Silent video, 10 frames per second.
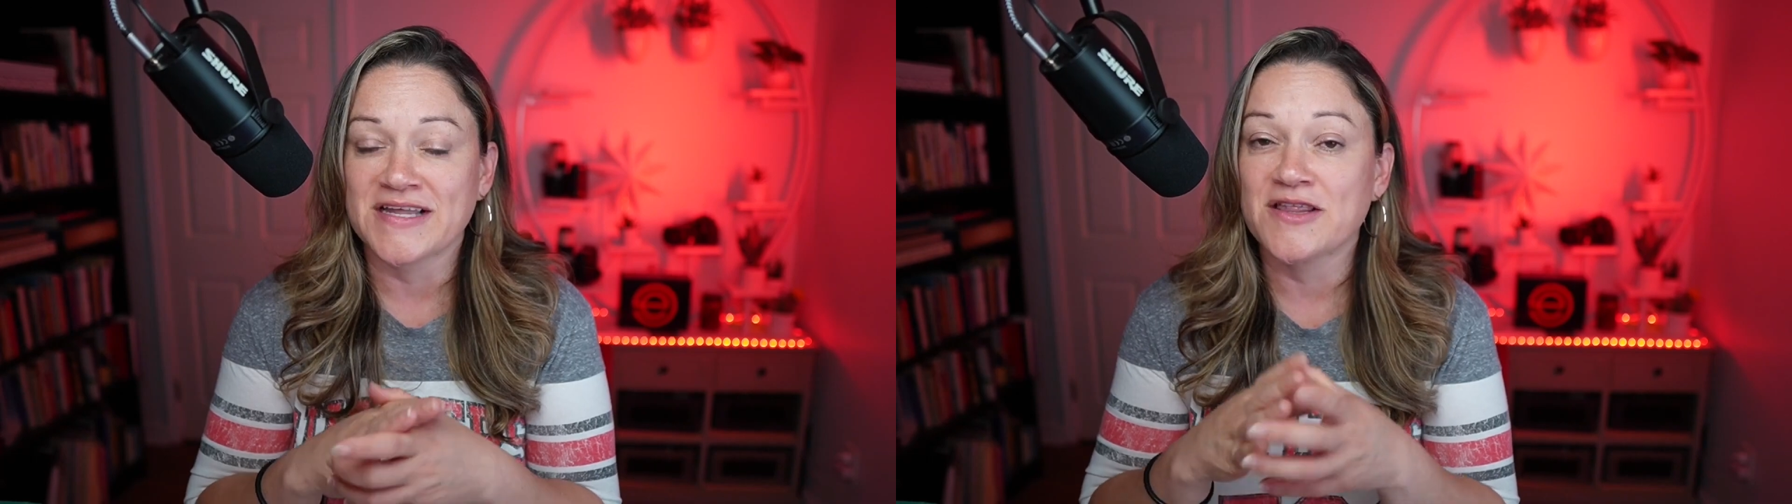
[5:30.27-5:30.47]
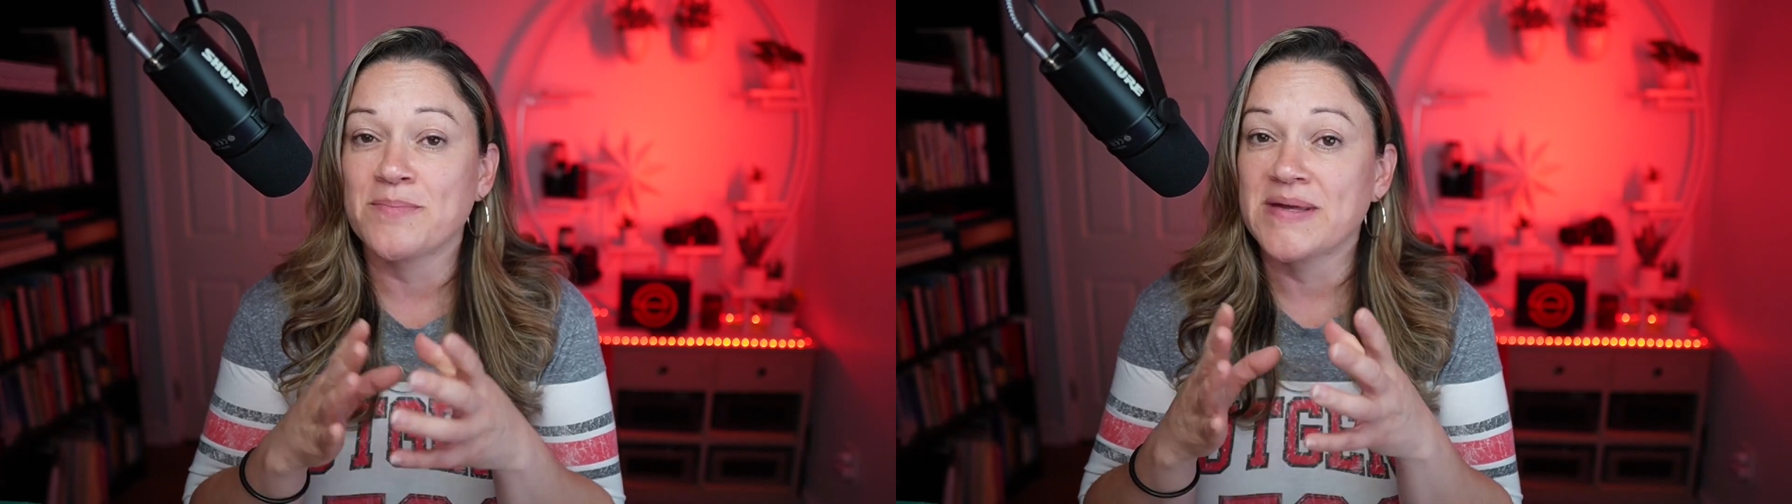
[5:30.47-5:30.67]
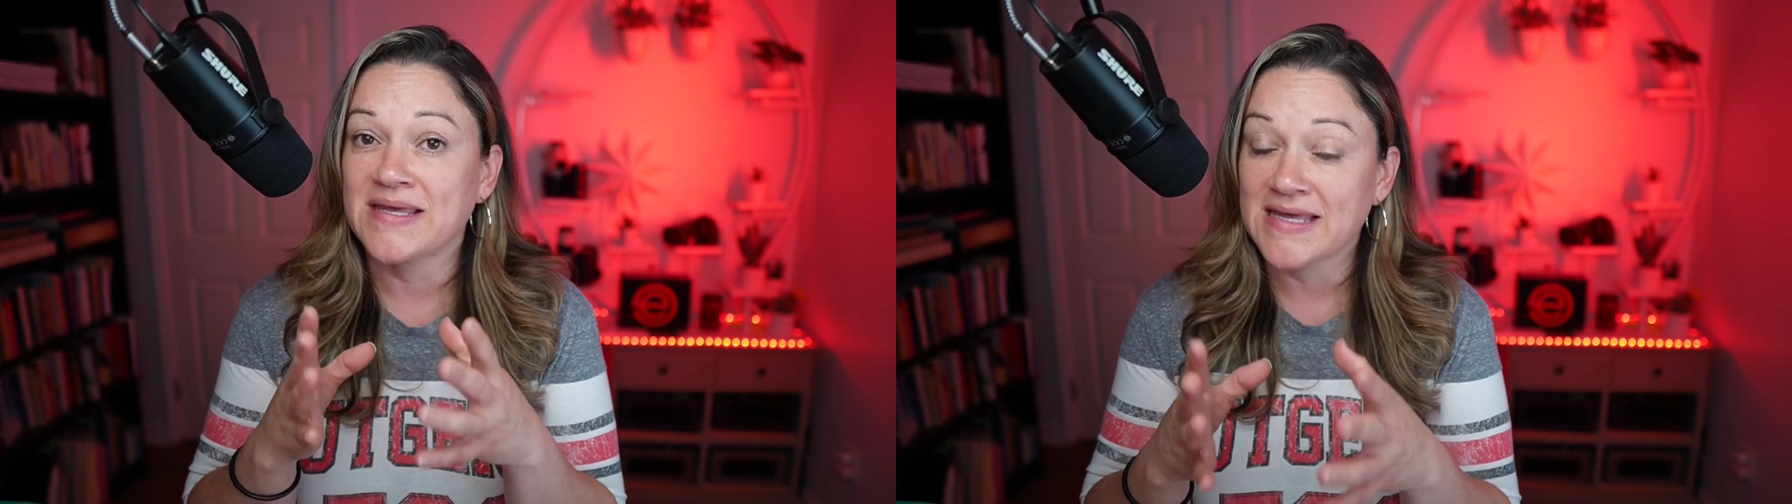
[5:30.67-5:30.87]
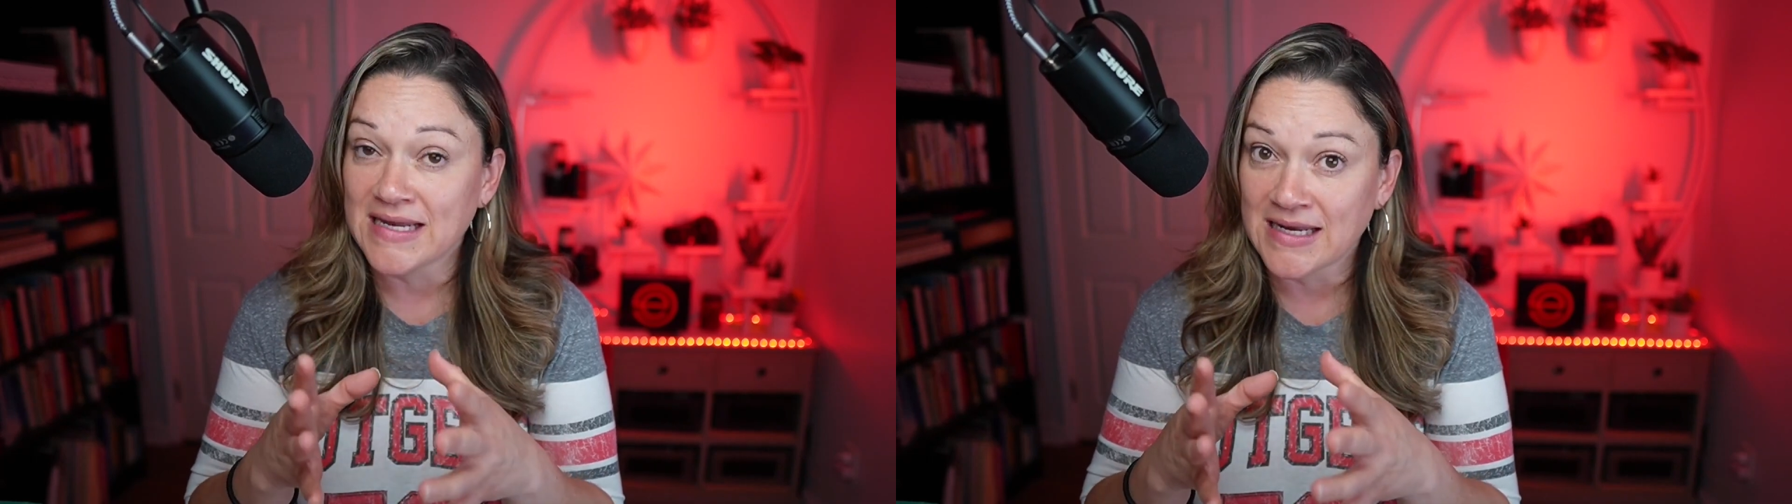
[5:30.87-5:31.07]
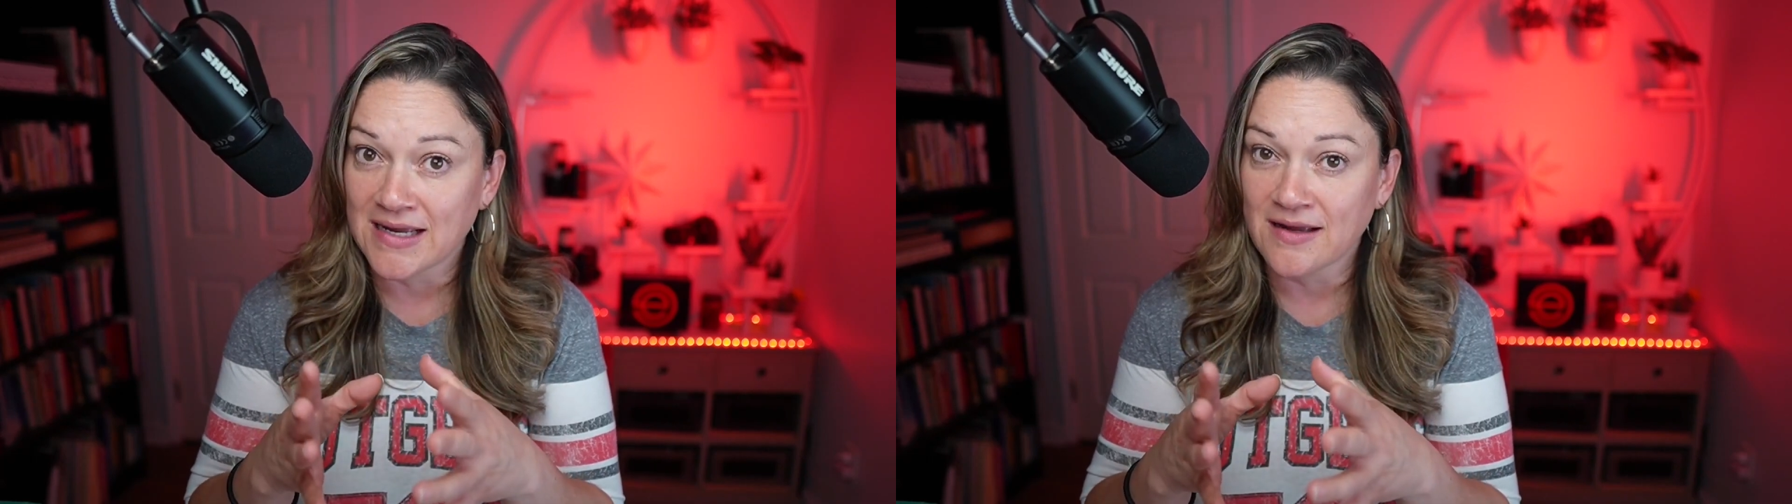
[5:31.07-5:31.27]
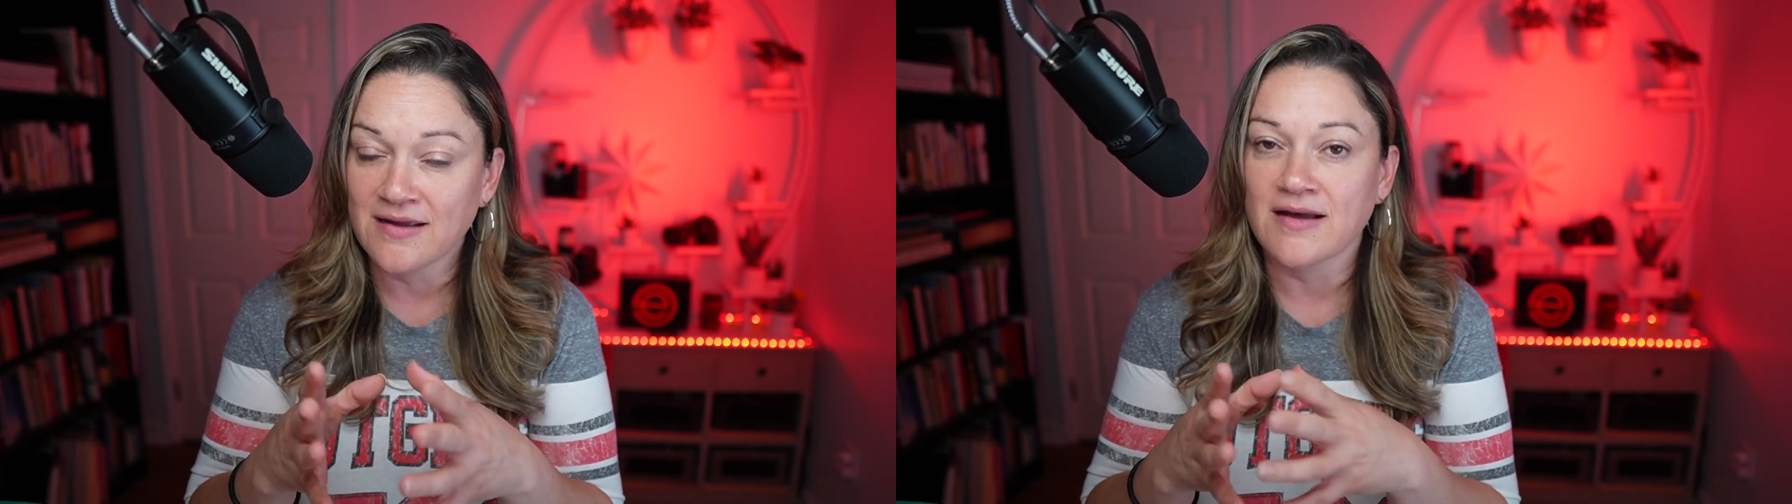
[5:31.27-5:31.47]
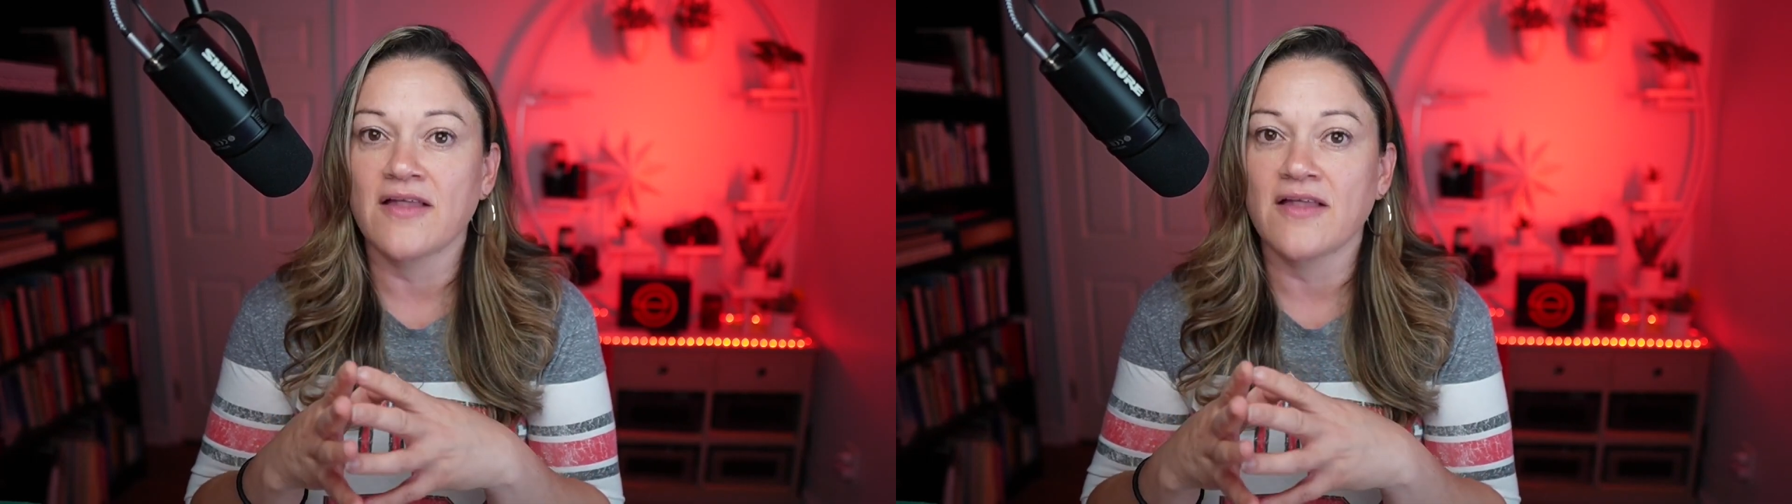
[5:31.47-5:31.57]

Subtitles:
in the beginning